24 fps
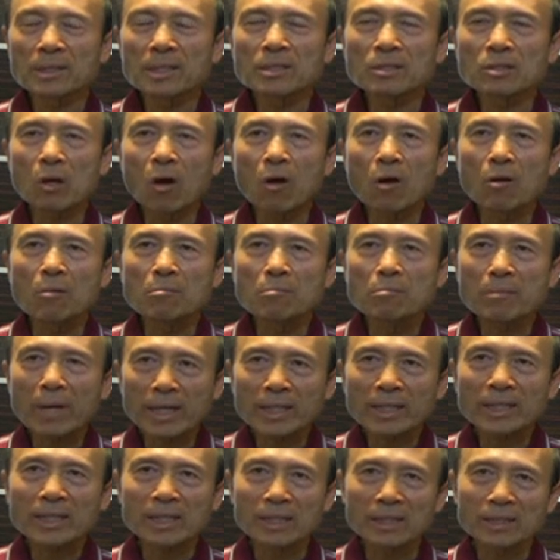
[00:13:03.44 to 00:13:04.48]
He's
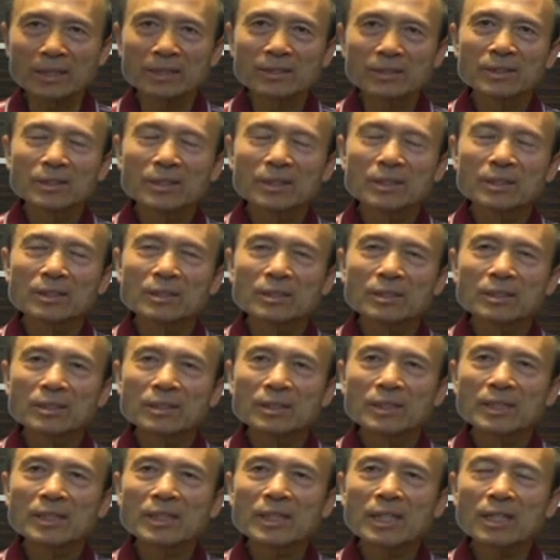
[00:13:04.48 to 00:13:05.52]
almighty.
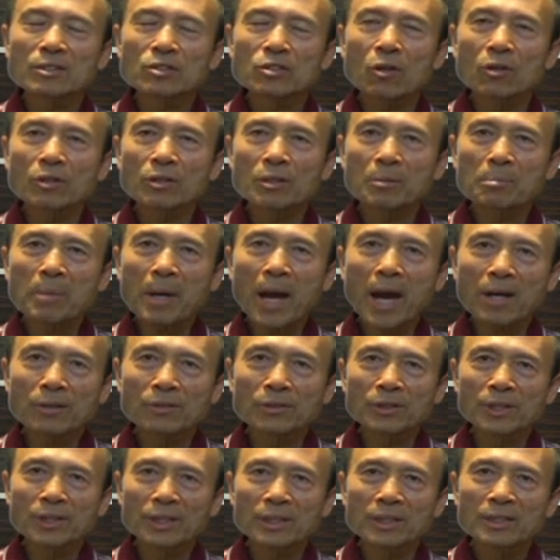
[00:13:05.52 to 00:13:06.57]
He has all the
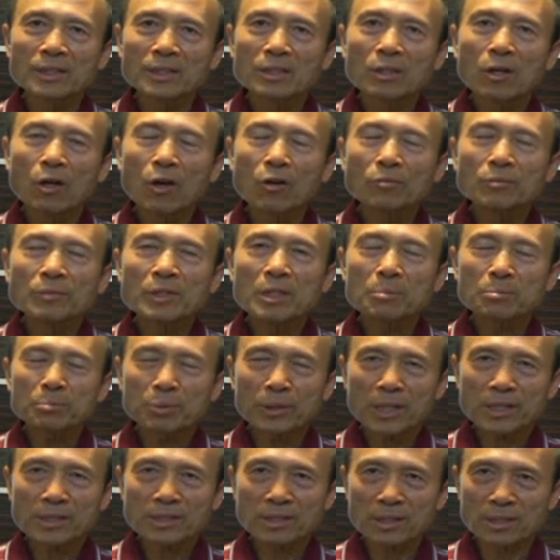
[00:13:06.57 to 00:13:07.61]
power,
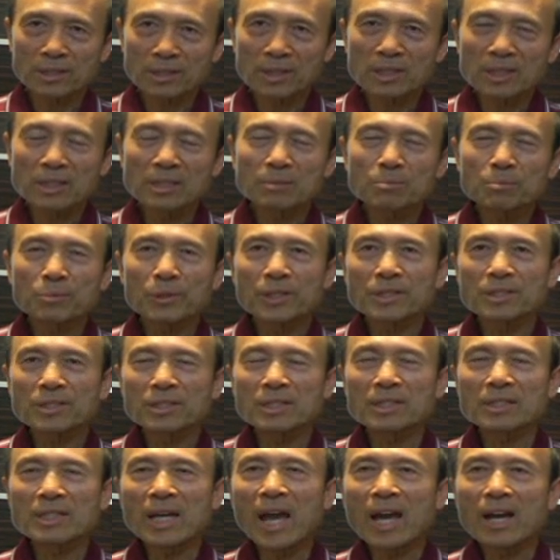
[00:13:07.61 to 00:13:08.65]
omnipresence. He's
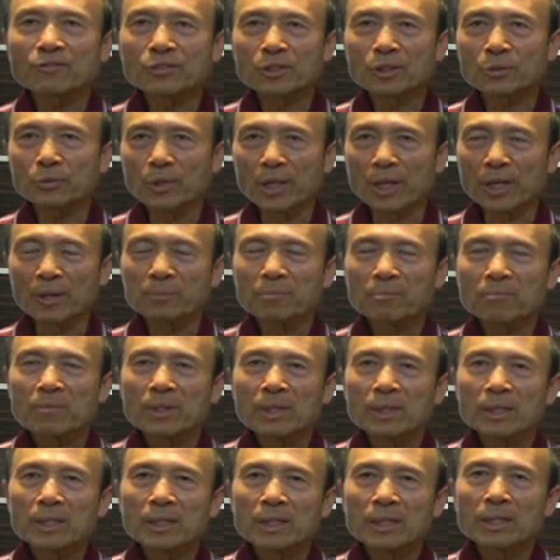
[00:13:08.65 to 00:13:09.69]
present everywhere.
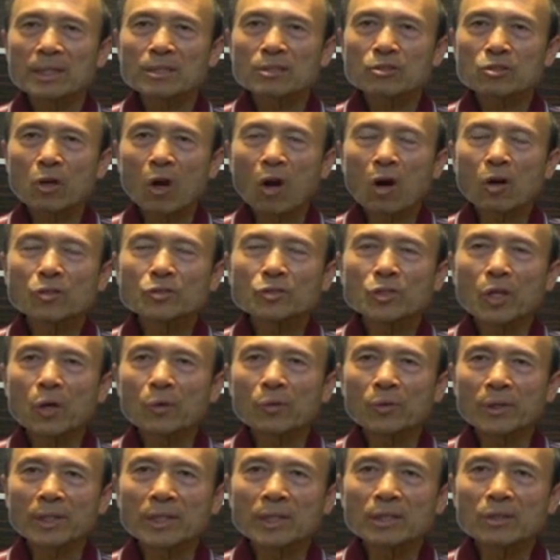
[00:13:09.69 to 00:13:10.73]
He is all
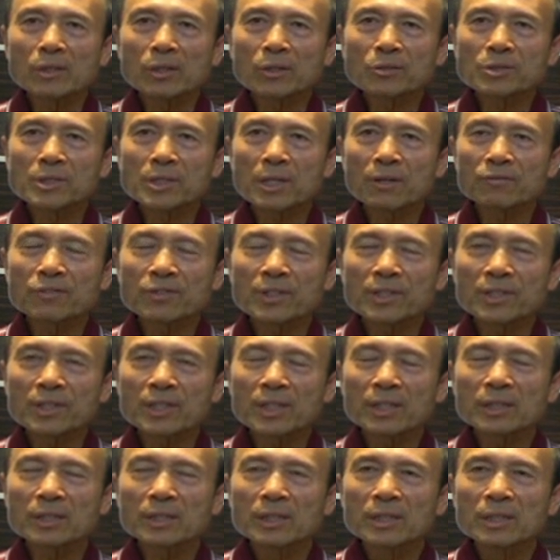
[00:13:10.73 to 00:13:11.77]
knowing, He knows
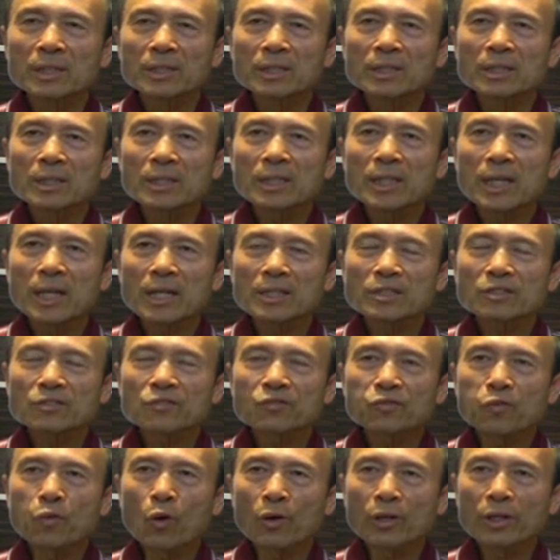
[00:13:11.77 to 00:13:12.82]
everything. He has
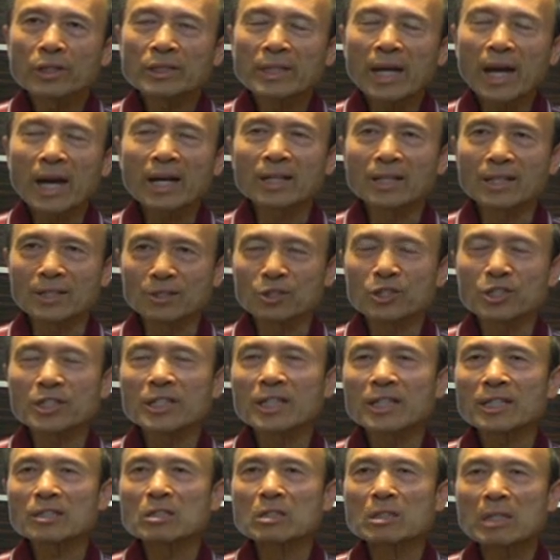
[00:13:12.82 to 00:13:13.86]
foreknowledge,
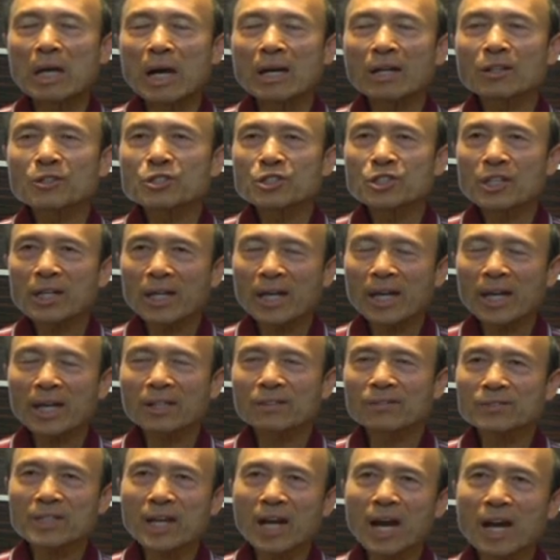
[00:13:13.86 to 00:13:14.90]
He has knowledge ahead
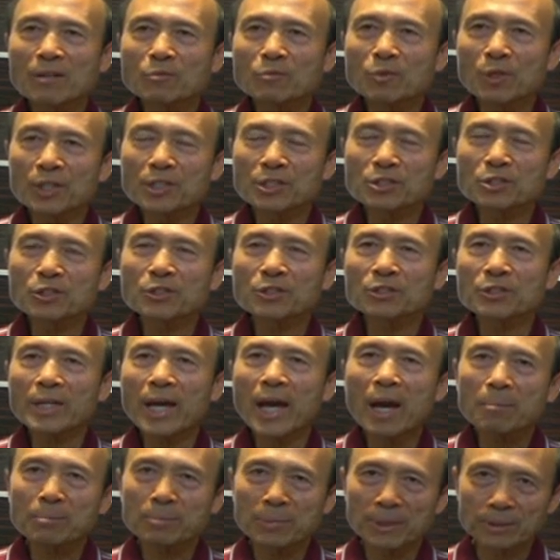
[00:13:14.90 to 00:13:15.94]
of time what is going to
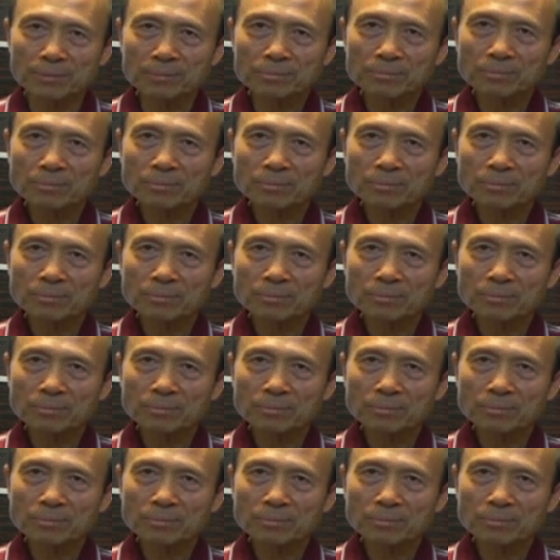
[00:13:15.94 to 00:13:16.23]
happen.